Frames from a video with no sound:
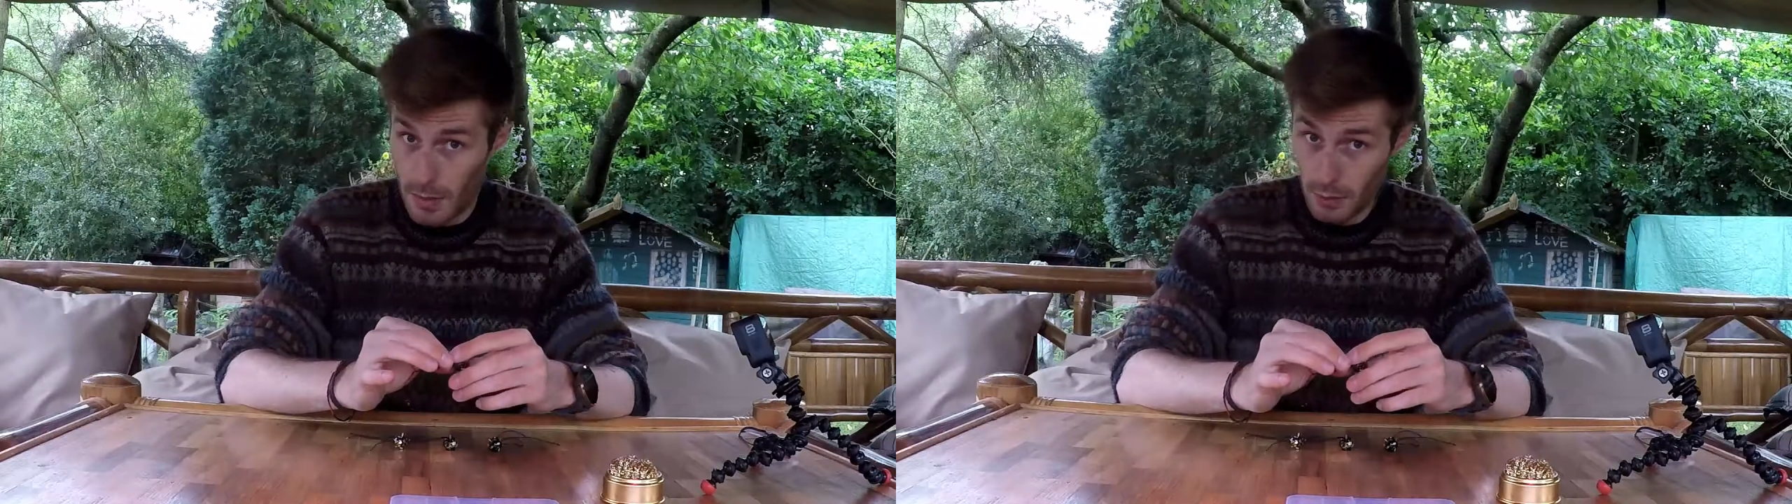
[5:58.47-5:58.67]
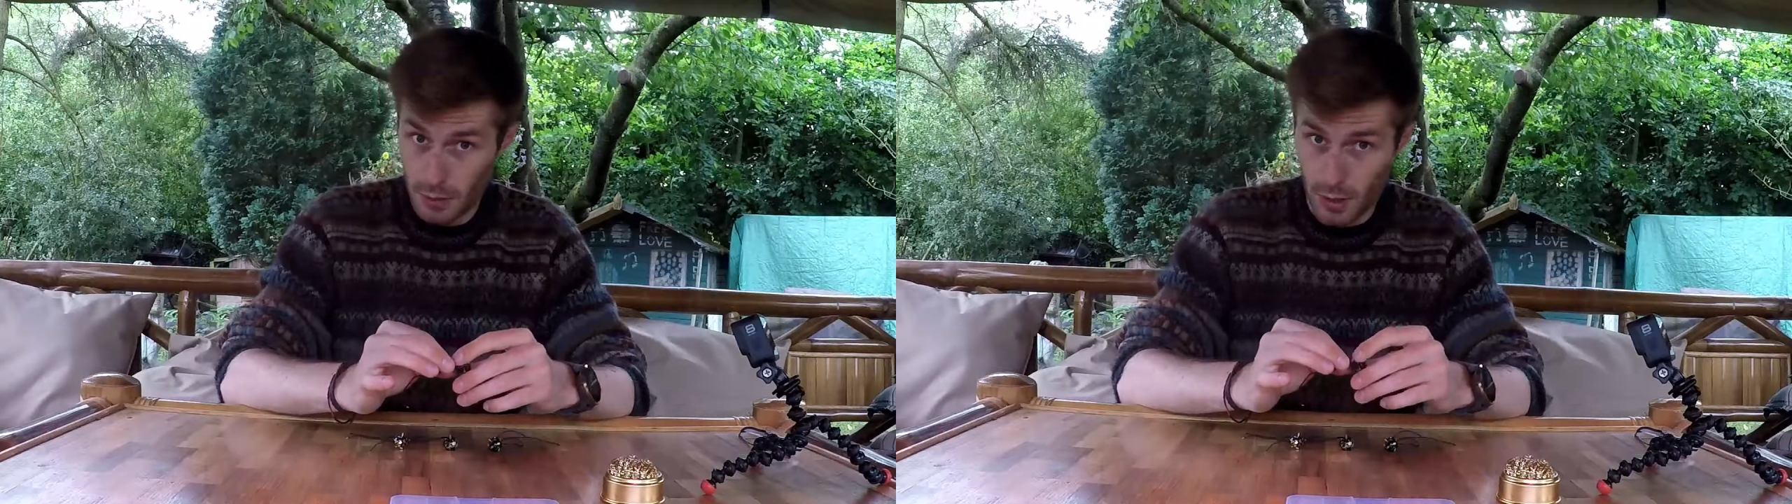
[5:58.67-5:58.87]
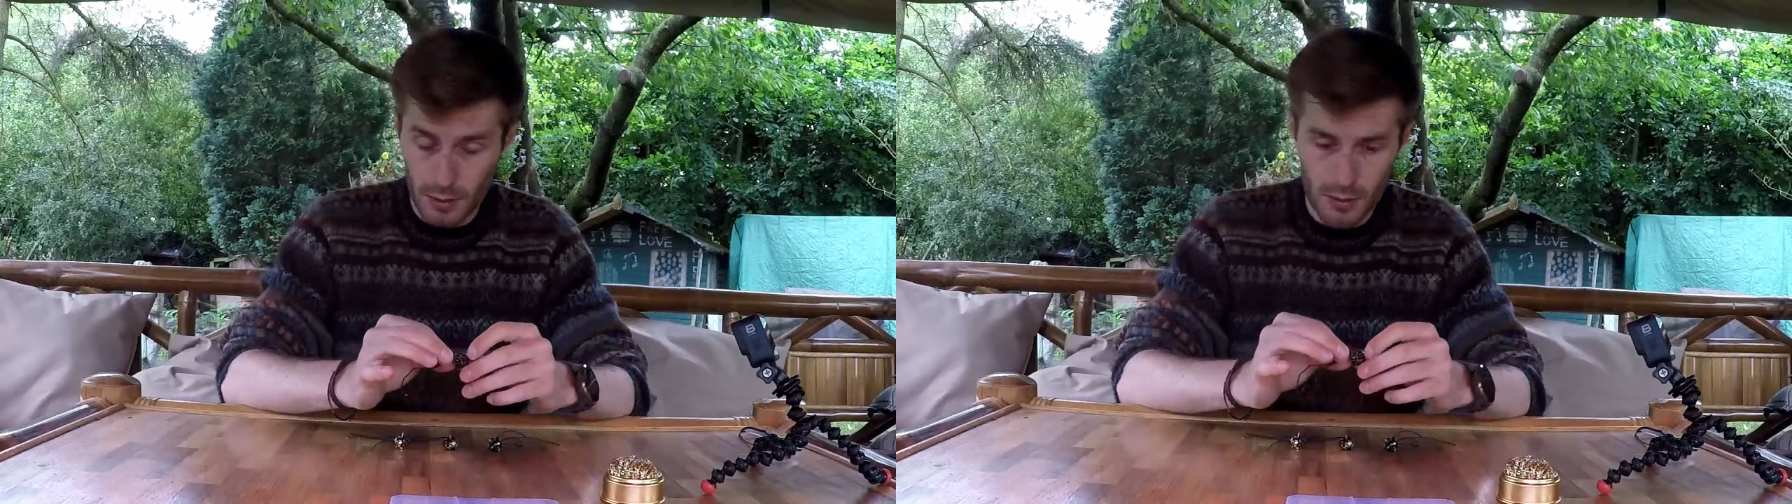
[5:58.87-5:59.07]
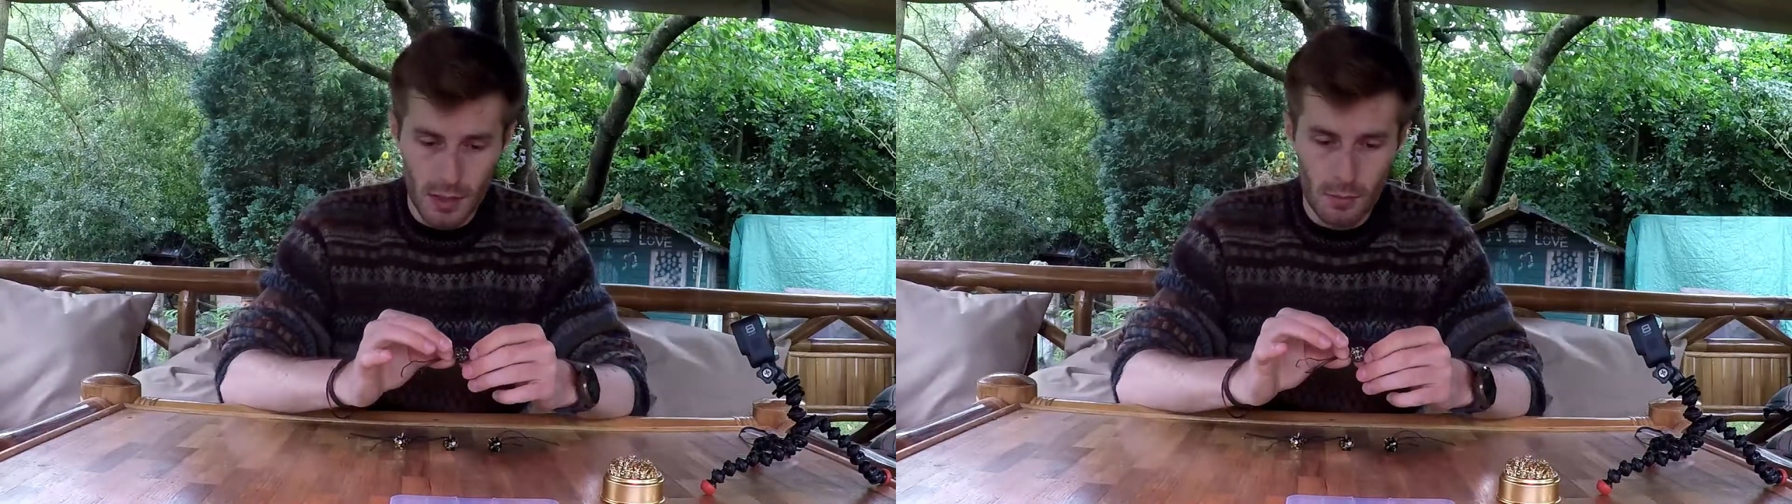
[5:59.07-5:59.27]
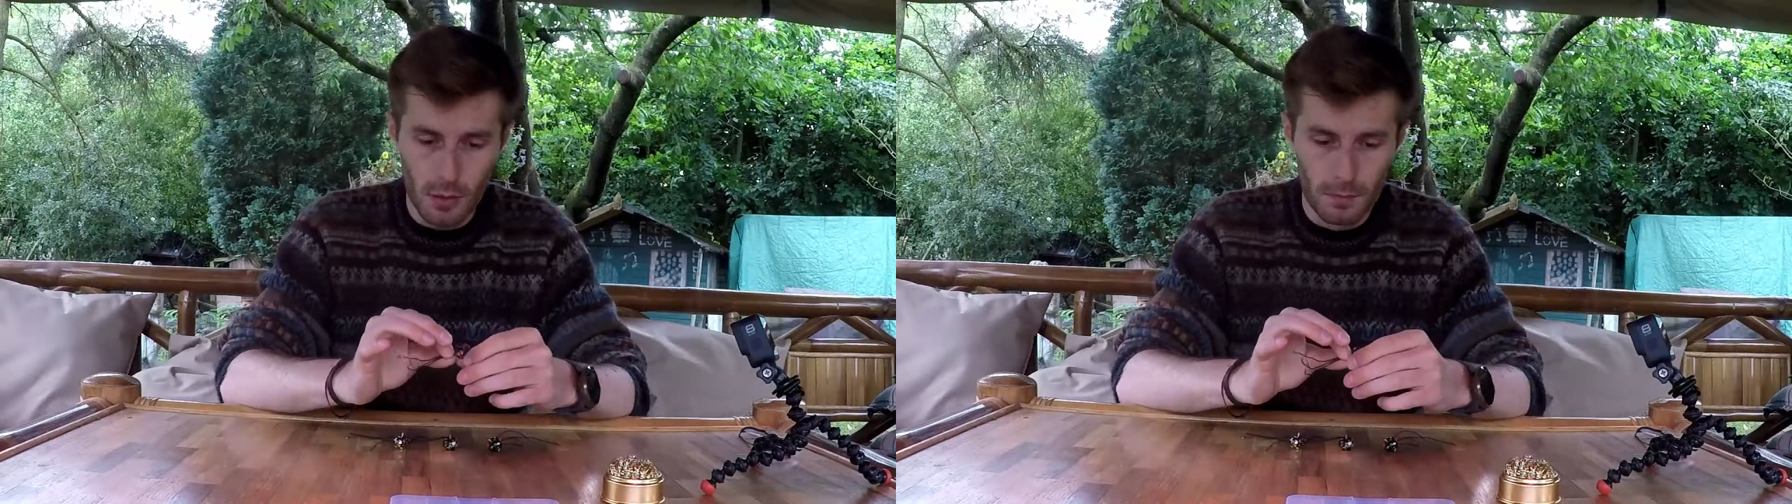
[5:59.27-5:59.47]
build colour
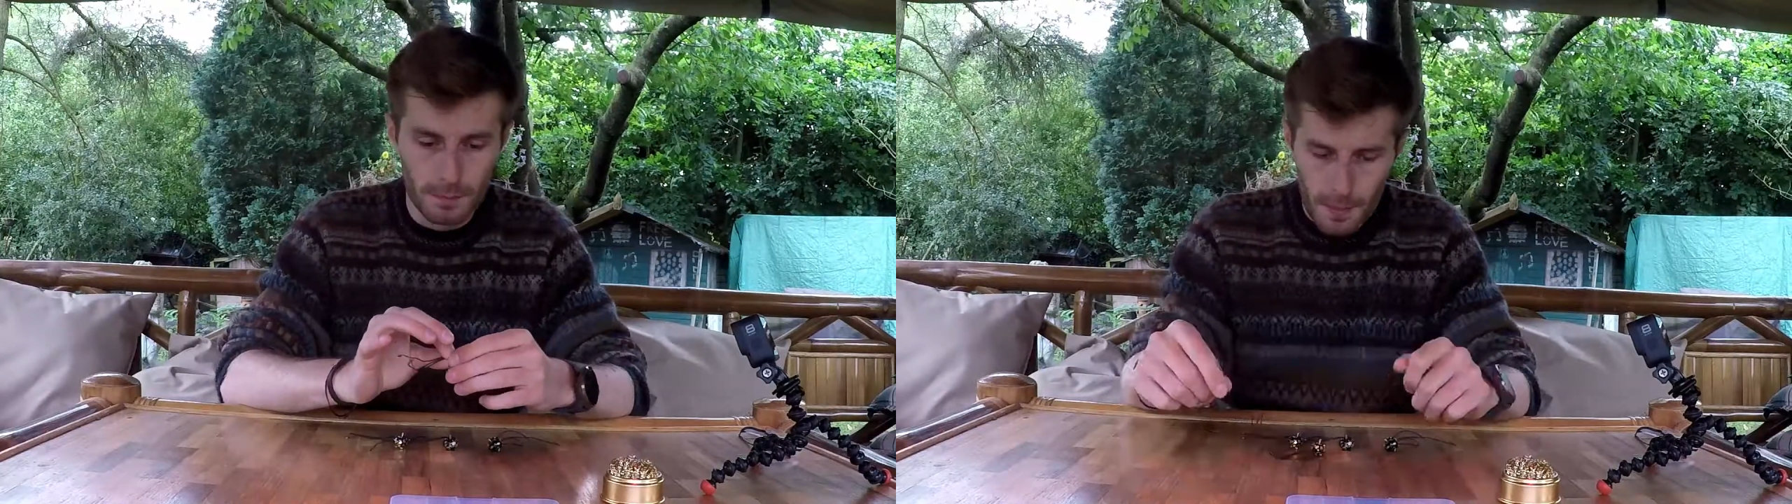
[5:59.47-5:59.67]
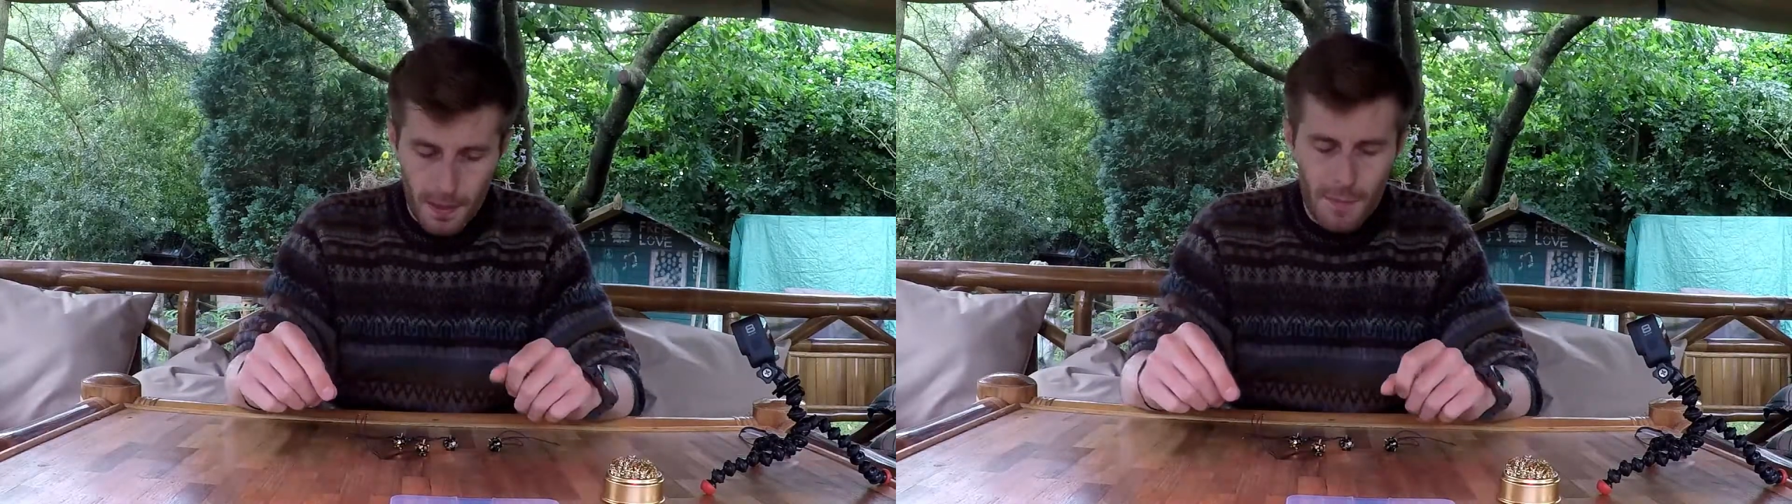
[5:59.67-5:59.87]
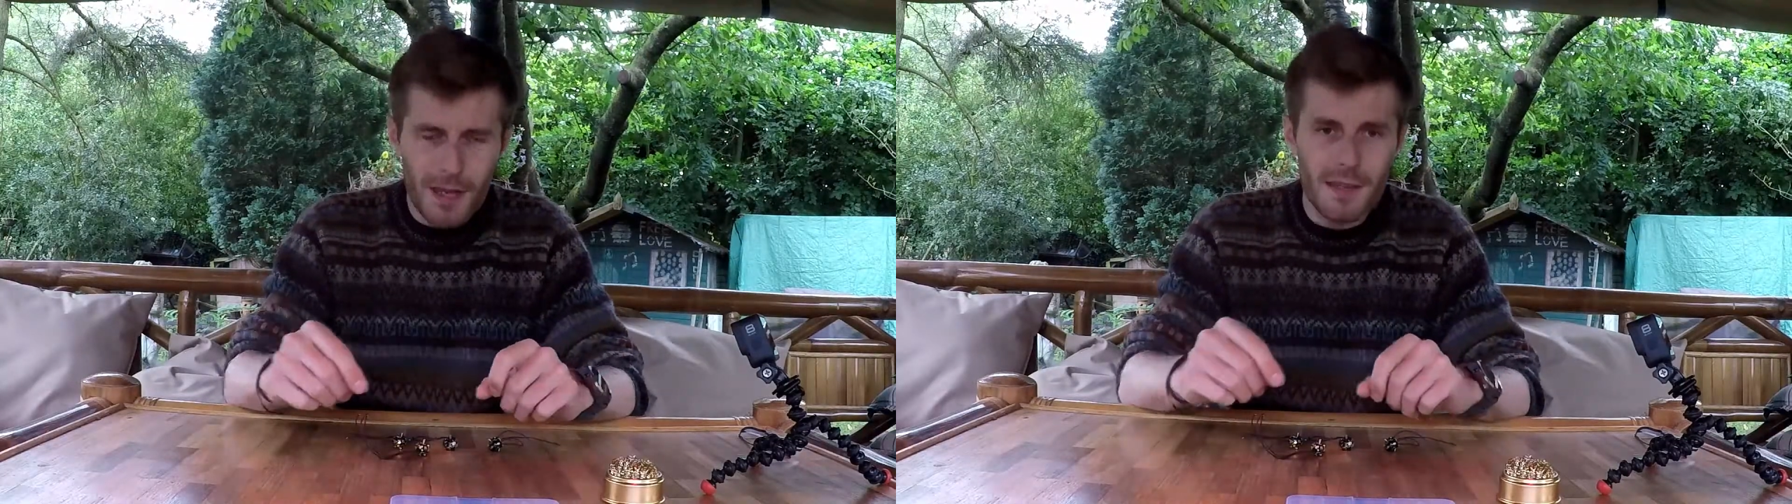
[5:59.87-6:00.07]
scheme on? That being